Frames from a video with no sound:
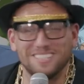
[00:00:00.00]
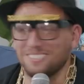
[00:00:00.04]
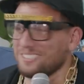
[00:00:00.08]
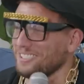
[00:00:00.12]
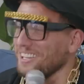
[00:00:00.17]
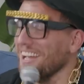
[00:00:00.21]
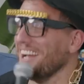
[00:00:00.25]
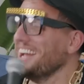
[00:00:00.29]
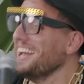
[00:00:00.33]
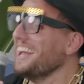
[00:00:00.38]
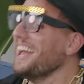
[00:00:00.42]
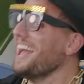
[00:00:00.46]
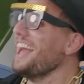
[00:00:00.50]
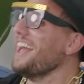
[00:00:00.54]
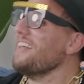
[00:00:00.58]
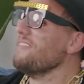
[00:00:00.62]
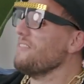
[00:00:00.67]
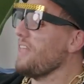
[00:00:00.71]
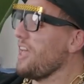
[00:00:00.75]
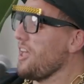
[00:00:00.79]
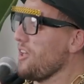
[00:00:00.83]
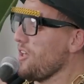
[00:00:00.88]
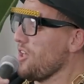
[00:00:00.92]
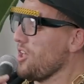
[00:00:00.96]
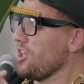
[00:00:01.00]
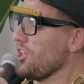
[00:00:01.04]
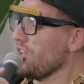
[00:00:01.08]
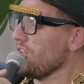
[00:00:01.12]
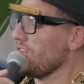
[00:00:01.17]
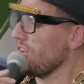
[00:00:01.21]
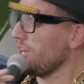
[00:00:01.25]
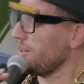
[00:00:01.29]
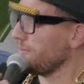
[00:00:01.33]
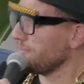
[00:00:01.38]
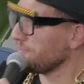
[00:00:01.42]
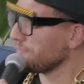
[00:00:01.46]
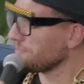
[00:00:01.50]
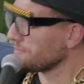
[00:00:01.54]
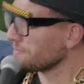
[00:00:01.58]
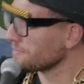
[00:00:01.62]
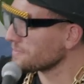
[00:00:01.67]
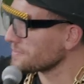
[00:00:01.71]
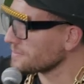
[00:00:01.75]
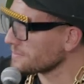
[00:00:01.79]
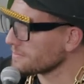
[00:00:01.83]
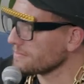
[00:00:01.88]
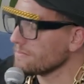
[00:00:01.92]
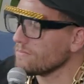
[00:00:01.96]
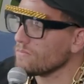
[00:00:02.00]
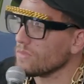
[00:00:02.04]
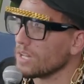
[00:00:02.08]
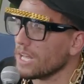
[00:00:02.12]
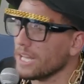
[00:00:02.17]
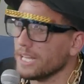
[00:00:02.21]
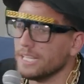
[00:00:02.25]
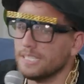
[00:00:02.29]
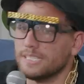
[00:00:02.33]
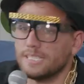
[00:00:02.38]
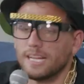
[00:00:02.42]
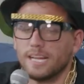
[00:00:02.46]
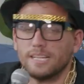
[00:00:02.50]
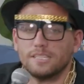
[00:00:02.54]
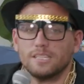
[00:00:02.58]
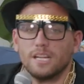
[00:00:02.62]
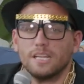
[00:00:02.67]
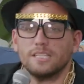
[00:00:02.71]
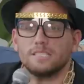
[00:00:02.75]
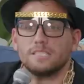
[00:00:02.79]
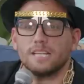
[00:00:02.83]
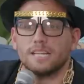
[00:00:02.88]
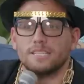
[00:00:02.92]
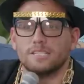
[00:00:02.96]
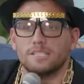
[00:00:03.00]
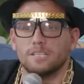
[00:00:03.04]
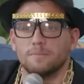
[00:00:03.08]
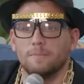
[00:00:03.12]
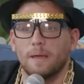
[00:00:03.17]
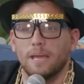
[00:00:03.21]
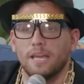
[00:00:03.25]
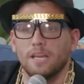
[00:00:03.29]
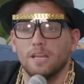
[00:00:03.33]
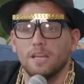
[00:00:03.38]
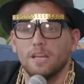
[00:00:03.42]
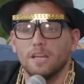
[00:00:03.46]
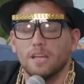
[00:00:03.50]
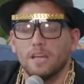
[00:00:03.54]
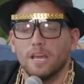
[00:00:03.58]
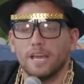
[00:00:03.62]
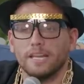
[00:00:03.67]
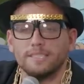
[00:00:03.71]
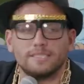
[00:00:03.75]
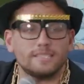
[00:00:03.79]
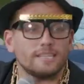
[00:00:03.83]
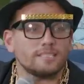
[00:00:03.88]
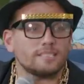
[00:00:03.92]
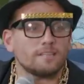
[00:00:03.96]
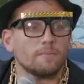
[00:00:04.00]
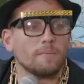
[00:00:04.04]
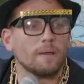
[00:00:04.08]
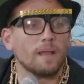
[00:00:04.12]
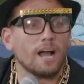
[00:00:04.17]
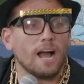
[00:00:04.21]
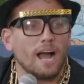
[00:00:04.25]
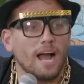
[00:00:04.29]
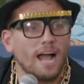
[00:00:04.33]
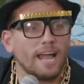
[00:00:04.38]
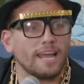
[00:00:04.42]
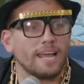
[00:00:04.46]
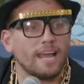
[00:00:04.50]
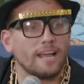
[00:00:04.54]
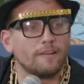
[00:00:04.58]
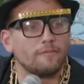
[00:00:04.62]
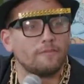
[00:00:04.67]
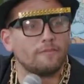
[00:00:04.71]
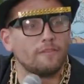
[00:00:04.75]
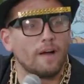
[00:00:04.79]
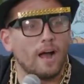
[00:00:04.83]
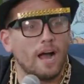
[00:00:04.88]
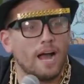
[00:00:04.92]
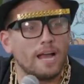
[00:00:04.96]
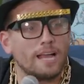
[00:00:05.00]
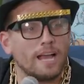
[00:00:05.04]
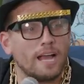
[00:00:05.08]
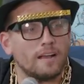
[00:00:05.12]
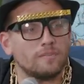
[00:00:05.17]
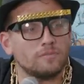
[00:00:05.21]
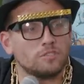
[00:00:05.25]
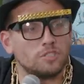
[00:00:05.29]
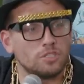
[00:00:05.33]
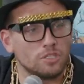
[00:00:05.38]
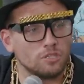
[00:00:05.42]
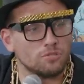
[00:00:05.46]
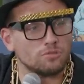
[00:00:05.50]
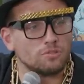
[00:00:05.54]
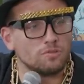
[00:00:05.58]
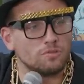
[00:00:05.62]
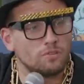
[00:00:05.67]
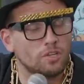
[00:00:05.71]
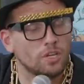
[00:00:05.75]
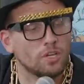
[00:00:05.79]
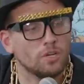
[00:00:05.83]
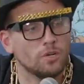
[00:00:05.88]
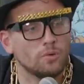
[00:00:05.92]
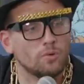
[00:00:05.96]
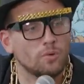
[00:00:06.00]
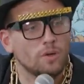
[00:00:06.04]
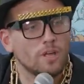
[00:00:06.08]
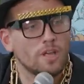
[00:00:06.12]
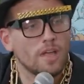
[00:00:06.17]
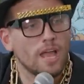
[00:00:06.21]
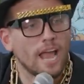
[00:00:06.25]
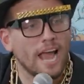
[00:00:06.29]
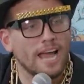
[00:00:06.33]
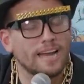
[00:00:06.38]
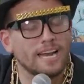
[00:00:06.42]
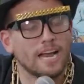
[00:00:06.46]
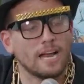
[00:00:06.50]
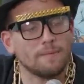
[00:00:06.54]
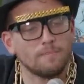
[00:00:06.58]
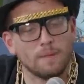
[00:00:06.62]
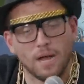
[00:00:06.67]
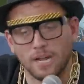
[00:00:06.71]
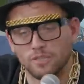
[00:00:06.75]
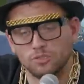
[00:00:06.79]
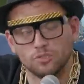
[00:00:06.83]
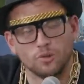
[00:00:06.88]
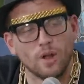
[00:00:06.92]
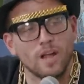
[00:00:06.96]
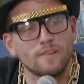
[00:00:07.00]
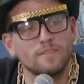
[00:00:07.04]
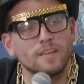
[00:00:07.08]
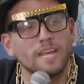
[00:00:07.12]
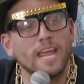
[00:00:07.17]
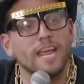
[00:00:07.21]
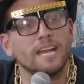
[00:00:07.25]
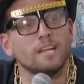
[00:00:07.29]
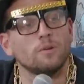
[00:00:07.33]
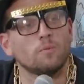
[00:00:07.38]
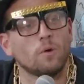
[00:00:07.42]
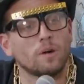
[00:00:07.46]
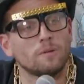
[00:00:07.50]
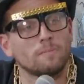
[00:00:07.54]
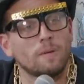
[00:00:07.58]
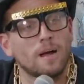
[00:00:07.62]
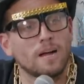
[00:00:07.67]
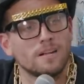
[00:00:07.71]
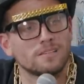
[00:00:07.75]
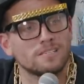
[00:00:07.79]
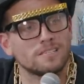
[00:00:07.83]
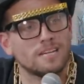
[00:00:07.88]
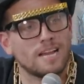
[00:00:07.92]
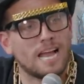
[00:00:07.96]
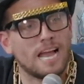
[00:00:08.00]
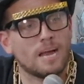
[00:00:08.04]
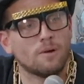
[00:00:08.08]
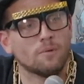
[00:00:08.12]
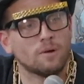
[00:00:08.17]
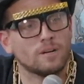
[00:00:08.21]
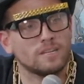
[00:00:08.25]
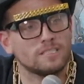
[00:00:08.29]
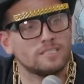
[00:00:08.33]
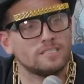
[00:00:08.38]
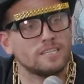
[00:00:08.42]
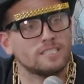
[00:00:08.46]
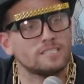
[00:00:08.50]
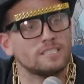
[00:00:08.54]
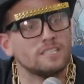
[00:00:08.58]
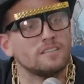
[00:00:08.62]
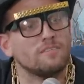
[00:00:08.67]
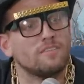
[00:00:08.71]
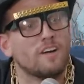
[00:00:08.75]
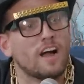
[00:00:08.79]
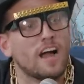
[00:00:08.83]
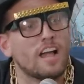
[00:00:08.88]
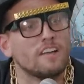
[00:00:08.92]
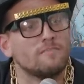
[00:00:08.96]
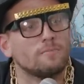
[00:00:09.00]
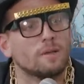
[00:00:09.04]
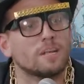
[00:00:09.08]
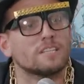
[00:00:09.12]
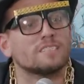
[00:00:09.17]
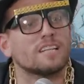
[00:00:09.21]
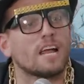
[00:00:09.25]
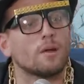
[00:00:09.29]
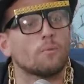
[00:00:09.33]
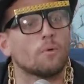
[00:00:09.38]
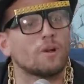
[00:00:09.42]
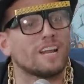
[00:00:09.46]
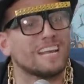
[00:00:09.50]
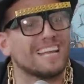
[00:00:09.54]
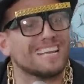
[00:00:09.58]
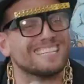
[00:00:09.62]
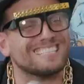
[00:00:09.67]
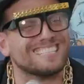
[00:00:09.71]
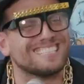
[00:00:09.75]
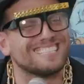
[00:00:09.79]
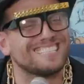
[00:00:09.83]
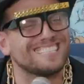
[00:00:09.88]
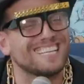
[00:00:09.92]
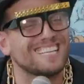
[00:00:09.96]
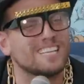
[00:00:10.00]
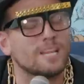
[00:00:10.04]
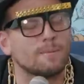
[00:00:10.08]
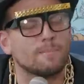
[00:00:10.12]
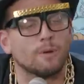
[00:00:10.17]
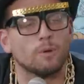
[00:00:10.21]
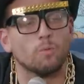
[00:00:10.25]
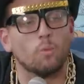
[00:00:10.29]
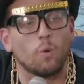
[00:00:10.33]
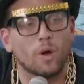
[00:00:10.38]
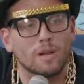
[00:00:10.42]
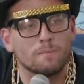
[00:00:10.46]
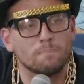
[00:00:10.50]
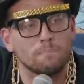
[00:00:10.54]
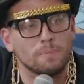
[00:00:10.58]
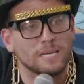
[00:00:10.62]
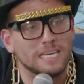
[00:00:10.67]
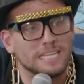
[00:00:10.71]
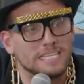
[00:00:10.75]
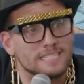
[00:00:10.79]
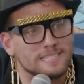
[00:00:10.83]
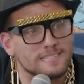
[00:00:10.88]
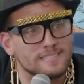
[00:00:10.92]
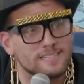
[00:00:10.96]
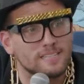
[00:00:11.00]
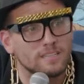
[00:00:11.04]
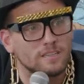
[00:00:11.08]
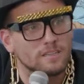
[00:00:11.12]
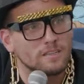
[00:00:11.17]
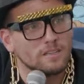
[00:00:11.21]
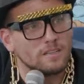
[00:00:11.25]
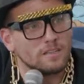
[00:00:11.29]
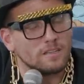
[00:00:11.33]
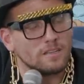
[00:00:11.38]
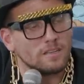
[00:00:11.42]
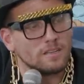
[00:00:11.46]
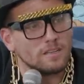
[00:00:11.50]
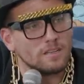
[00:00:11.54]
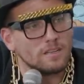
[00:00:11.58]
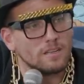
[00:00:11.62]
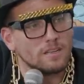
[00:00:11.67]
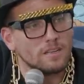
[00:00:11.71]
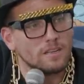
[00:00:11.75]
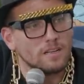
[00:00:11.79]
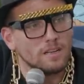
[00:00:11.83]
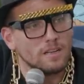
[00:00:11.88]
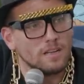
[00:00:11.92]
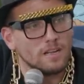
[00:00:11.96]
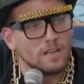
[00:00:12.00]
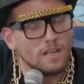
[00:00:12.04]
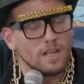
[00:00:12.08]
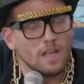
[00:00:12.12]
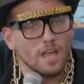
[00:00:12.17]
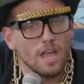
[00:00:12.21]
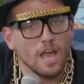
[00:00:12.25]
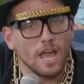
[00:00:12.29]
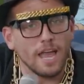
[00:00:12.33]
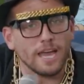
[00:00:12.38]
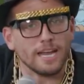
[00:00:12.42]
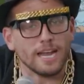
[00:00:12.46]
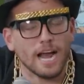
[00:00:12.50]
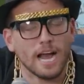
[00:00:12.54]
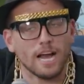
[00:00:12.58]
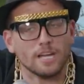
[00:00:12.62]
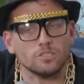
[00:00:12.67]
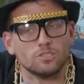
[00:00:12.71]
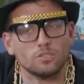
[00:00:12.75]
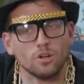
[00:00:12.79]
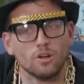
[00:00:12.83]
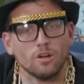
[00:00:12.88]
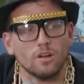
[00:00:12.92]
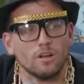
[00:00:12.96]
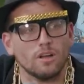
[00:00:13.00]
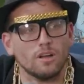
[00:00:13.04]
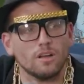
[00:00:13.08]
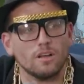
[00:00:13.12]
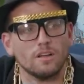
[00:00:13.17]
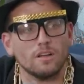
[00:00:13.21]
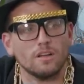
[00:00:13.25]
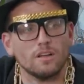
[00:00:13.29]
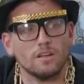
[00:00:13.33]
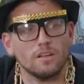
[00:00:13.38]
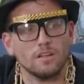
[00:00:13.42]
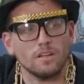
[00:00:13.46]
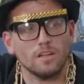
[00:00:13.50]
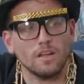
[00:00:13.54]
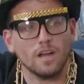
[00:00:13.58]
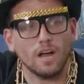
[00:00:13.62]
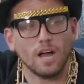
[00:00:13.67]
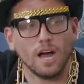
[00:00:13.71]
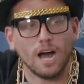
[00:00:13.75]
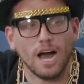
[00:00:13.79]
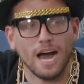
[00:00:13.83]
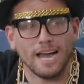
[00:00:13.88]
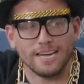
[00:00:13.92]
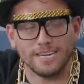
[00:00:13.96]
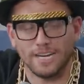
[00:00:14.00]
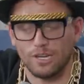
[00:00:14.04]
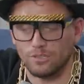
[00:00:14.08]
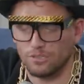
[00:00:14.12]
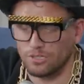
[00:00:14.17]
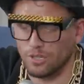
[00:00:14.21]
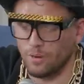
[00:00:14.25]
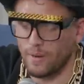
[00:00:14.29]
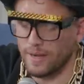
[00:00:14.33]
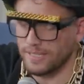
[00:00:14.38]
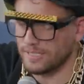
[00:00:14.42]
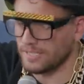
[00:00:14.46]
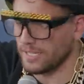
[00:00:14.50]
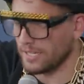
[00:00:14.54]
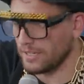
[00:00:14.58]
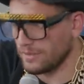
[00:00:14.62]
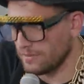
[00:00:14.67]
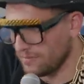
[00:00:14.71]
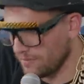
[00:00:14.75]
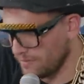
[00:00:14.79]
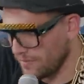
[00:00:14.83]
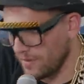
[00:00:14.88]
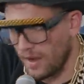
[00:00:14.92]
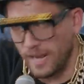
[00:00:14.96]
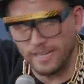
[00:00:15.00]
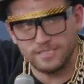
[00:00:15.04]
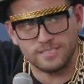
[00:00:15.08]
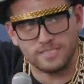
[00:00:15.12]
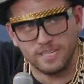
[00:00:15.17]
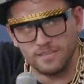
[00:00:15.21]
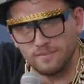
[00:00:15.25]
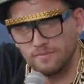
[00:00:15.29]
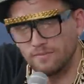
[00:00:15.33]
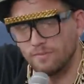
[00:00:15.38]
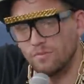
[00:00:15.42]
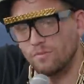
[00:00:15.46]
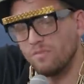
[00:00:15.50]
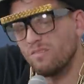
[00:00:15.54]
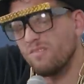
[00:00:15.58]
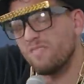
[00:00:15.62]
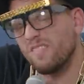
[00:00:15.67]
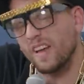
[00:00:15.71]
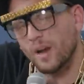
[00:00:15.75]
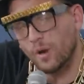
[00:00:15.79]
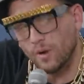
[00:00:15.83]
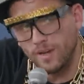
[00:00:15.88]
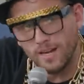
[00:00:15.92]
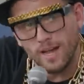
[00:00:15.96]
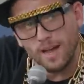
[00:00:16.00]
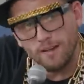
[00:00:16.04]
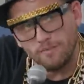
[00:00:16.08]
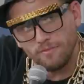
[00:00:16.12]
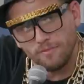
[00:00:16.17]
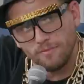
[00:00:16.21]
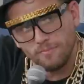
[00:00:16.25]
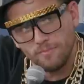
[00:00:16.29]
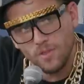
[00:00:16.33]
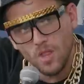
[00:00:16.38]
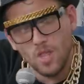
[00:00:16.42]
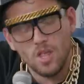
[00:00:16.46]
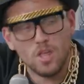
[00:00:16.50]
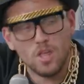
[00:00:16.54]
have. so he, what you- says, he says to me, he says to me, I have I have children too, and I'm not driving 81 miles an hour in a 65 because I want to get to see them in one piece. Whoa, And I- dude, so- that's check and mate. I know. So I said, I said, fair enough.